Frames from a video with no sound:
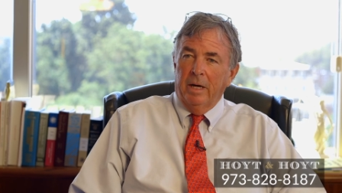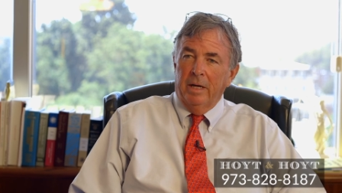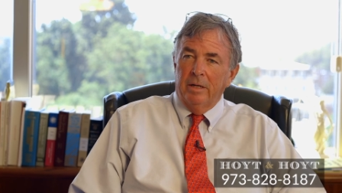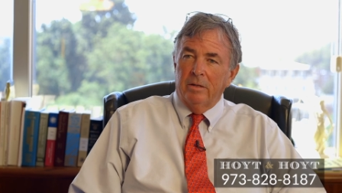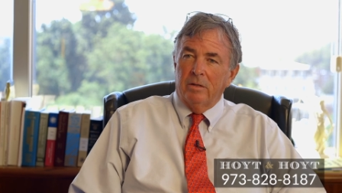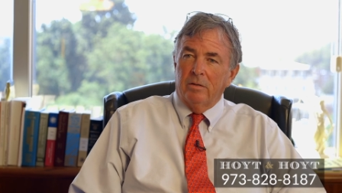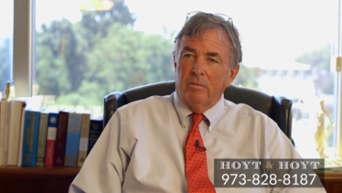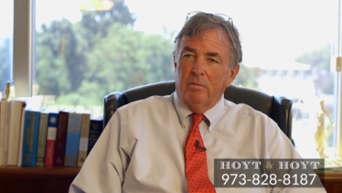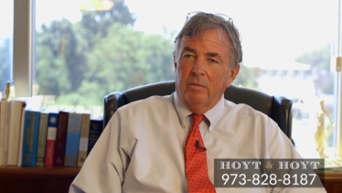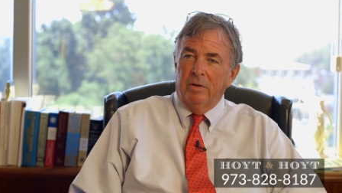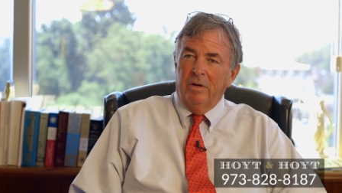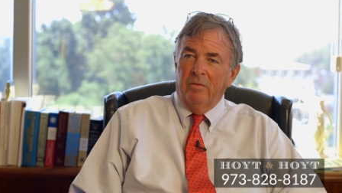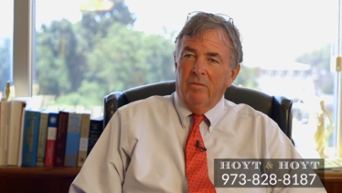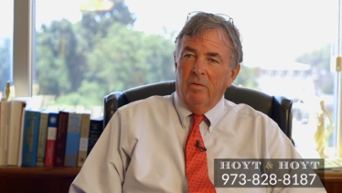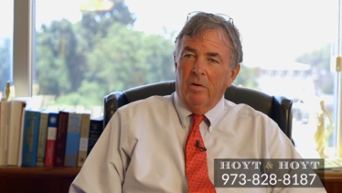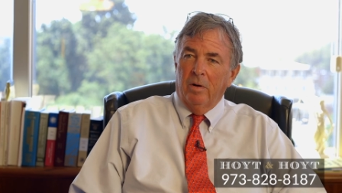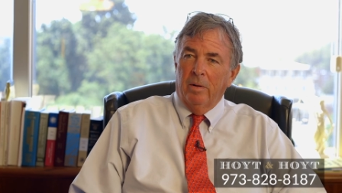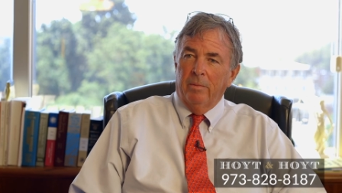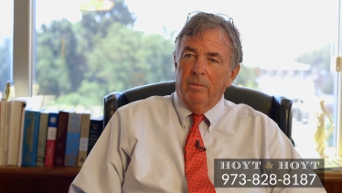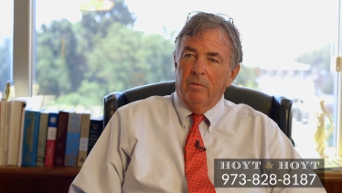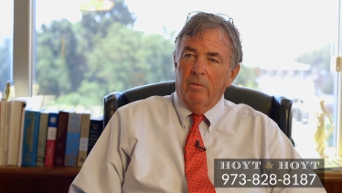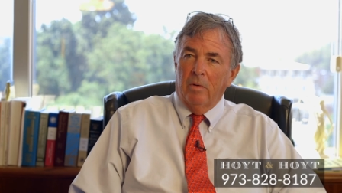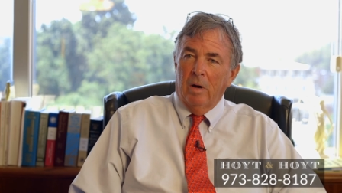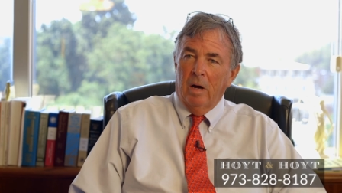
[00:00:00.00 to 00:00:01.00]
history of
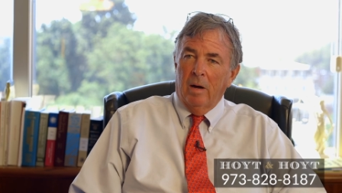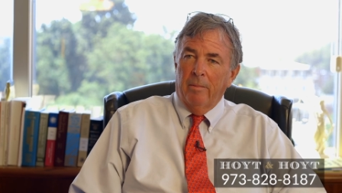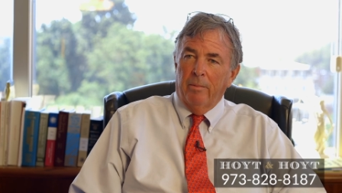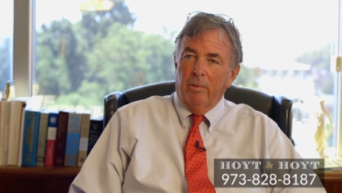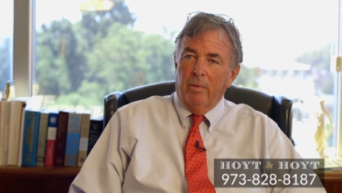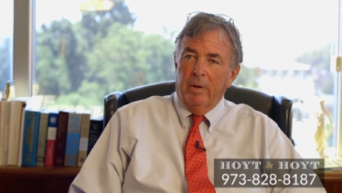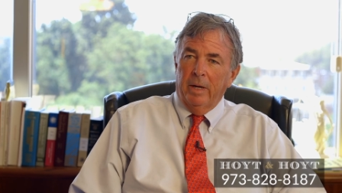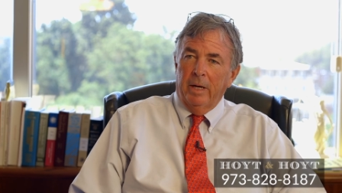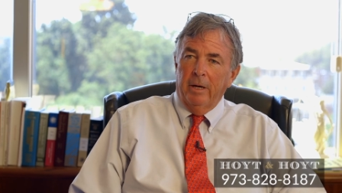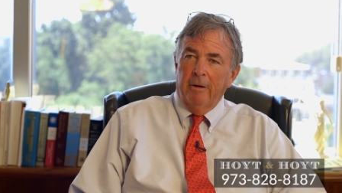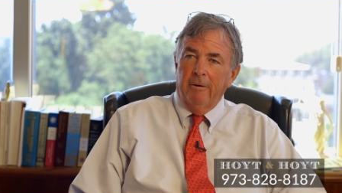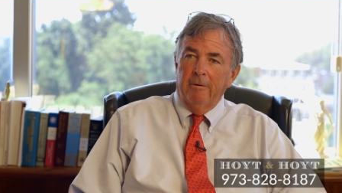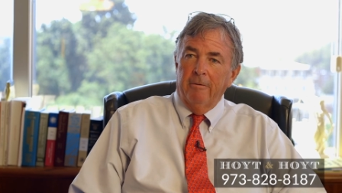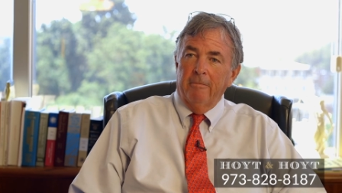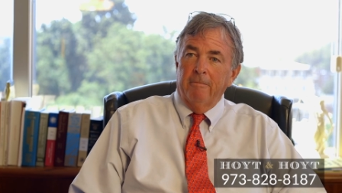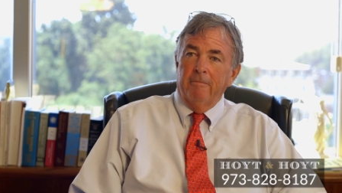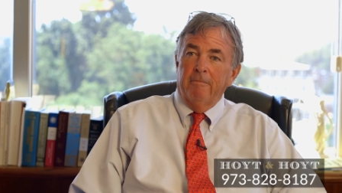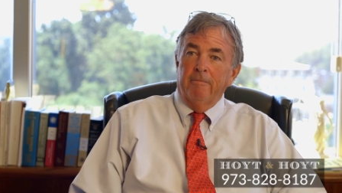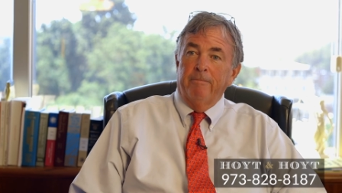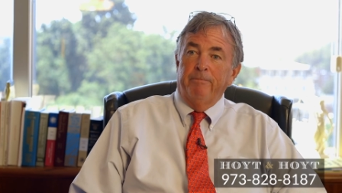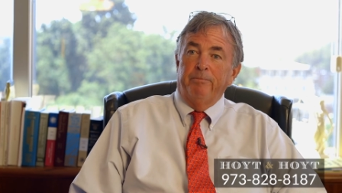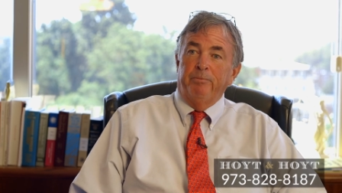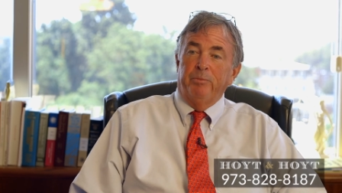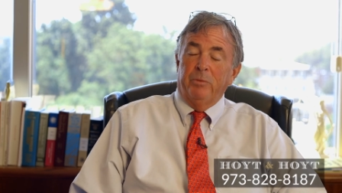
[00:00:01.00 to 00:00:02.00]
armed robbery.
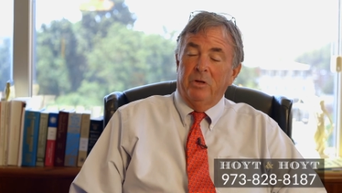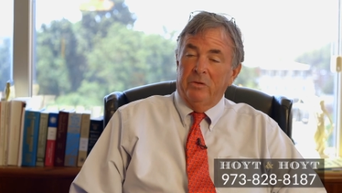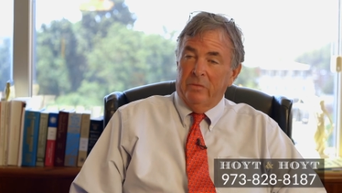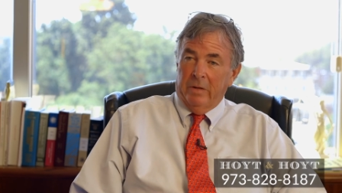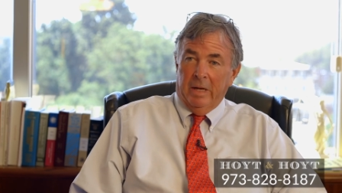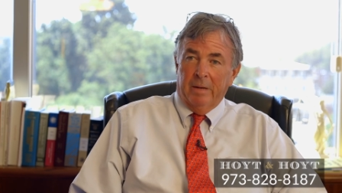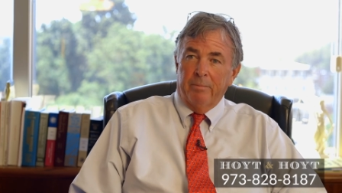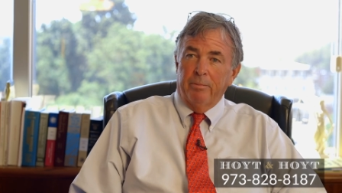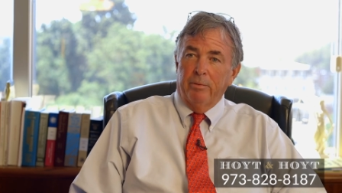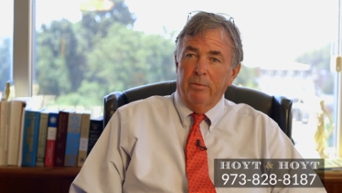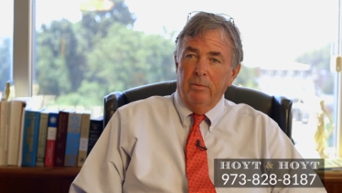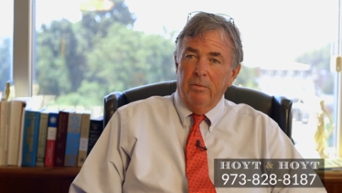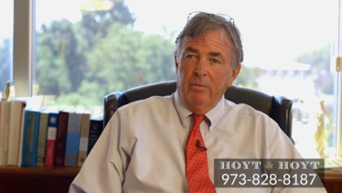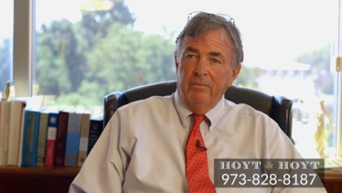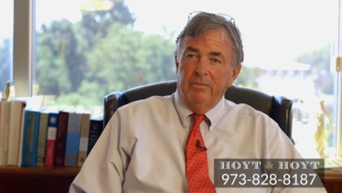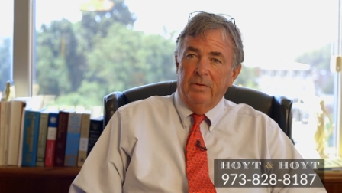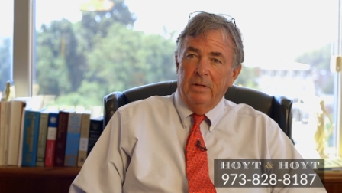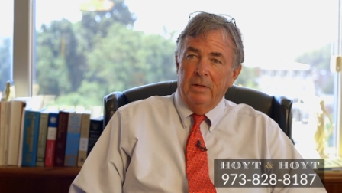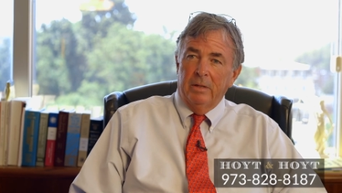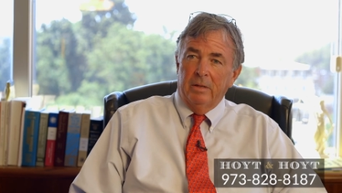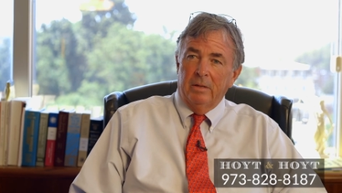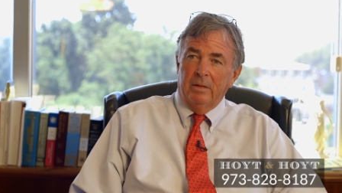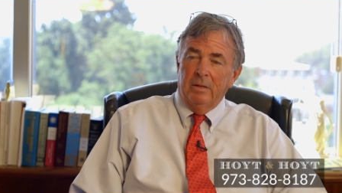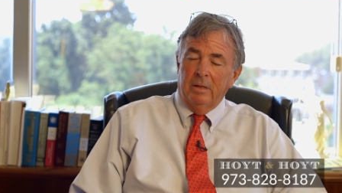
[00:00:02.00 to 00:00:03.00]
Does that prove
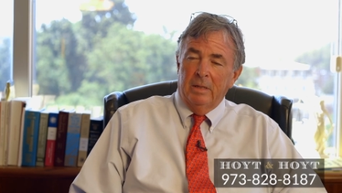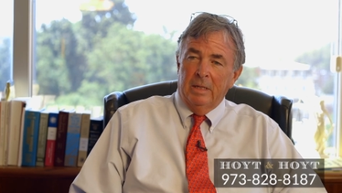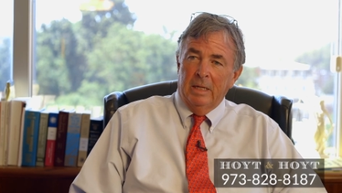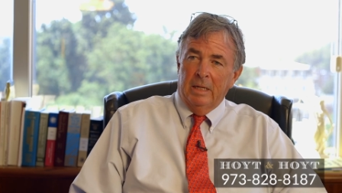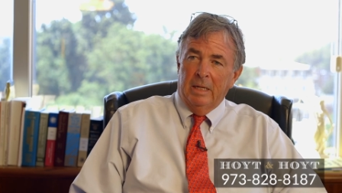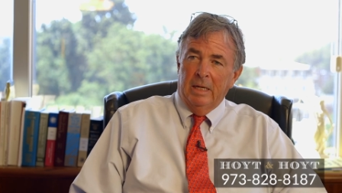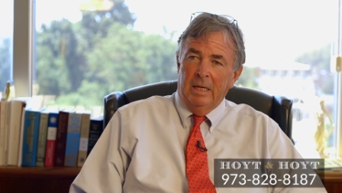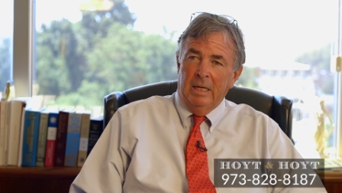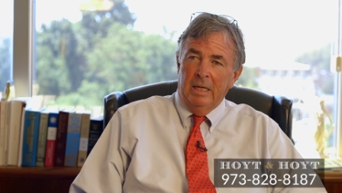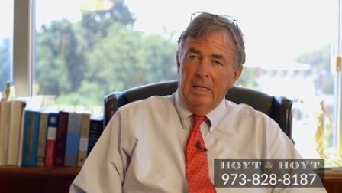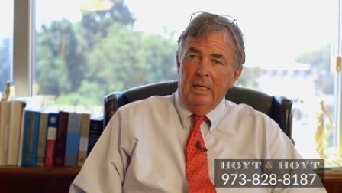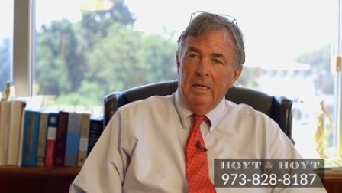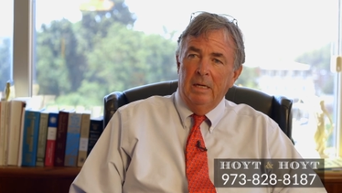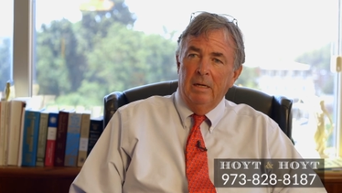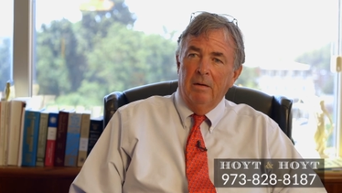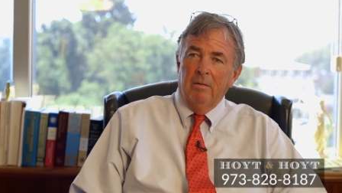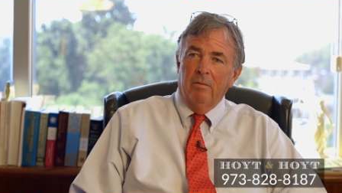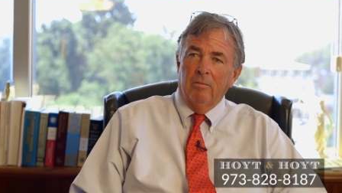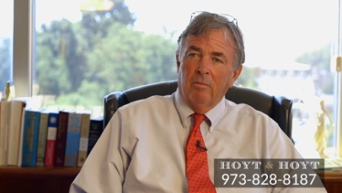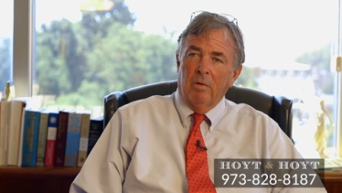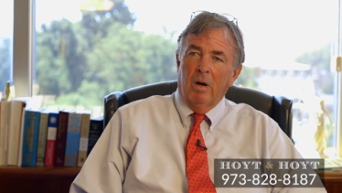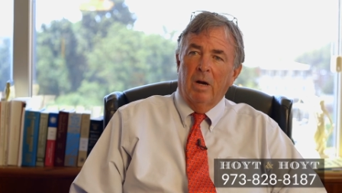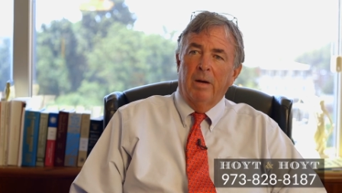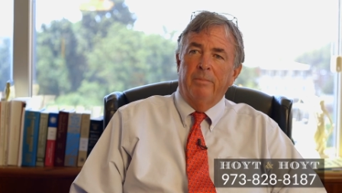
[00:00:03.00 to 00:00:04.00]
that he
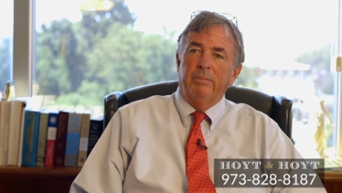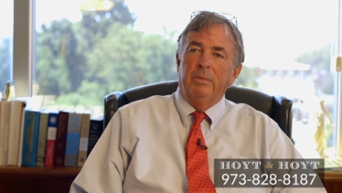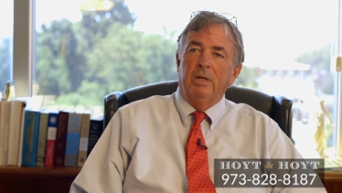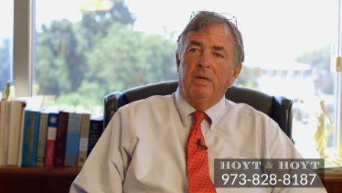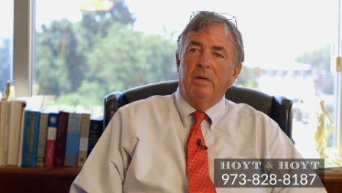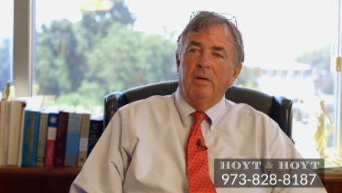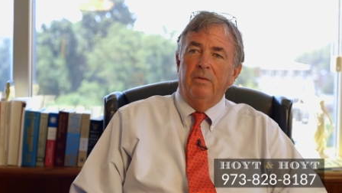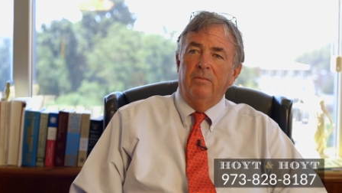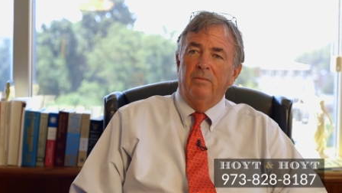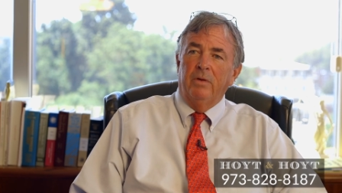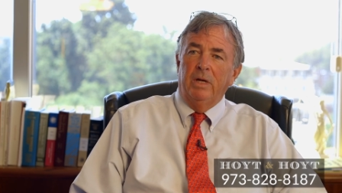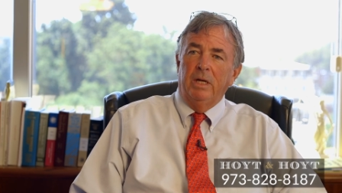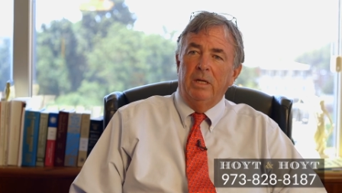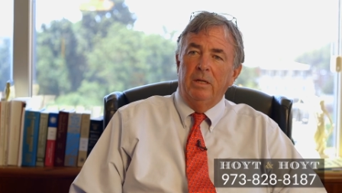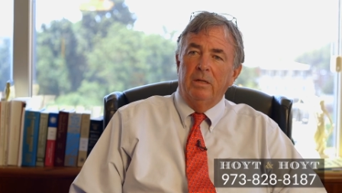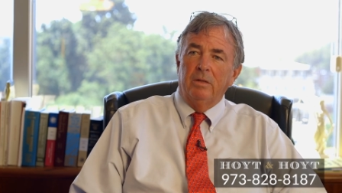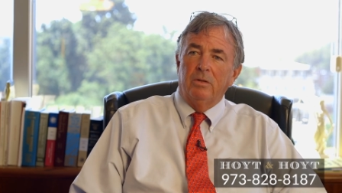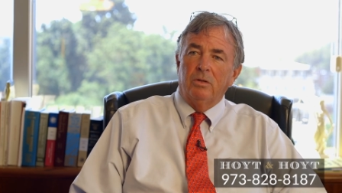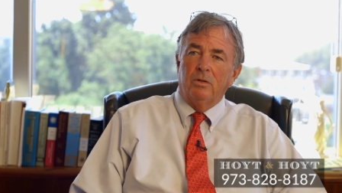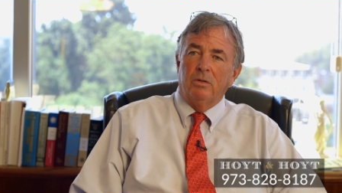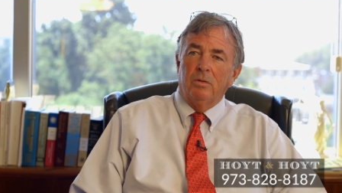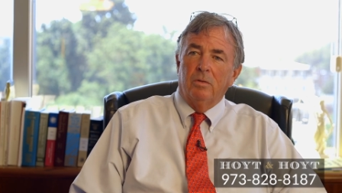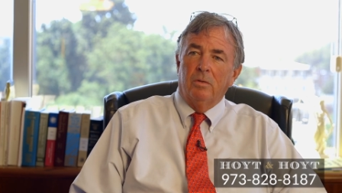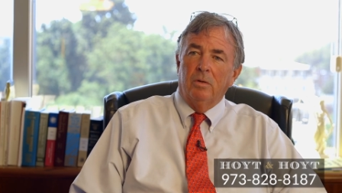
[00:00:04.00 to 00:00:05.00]
robbed the
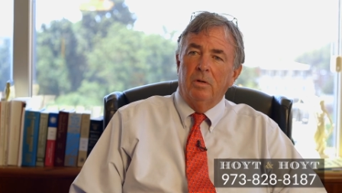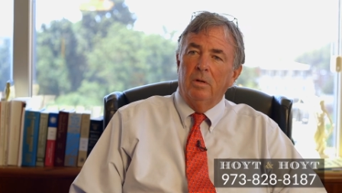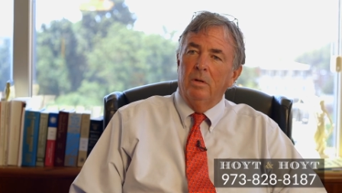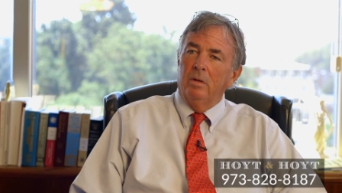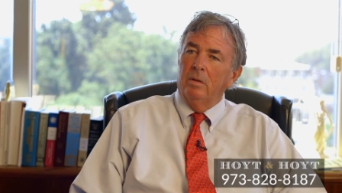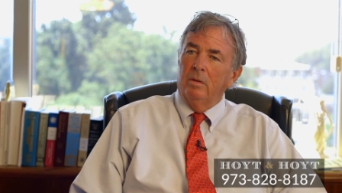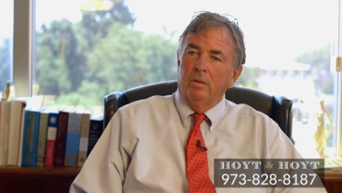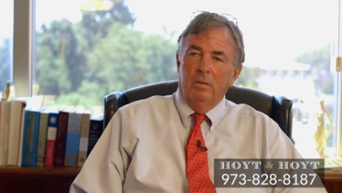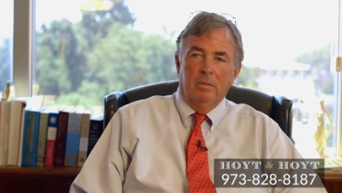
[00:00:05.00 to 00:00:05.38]
convenience store?